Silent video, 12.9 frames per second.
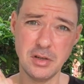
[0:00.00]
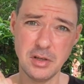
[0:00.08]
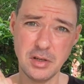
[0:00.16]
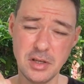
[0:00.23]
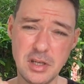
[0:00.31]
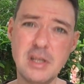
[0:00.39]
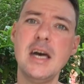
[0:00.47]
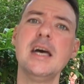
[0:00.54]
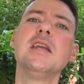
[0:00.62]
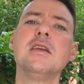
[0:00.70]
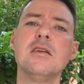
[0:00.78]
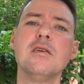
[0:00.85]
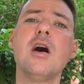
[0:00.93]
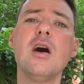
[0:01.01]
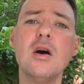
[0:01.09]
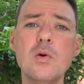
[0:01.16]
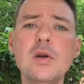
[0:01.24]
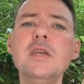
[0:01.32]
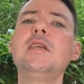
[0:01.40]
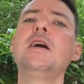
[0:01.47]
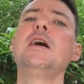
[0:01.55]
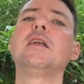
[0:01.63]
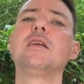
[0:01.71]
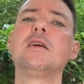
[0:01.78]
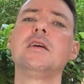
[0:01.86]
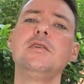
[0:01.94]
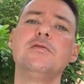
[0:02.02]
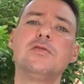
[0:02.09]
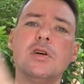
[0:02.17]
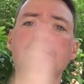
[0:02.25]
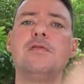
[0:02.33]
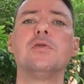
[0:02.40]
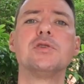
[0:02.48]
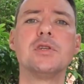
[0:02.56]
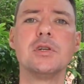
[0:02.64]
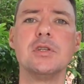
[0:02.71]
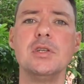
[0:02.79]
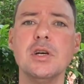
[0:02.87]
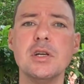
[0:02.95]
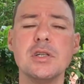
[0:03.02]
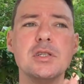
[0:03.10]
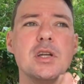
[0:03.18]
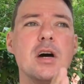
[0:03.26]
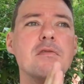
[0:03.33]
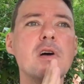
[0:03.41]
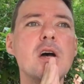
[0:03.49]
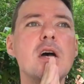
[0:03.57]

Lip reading: Then, only then, can you start focusing on the other stuff.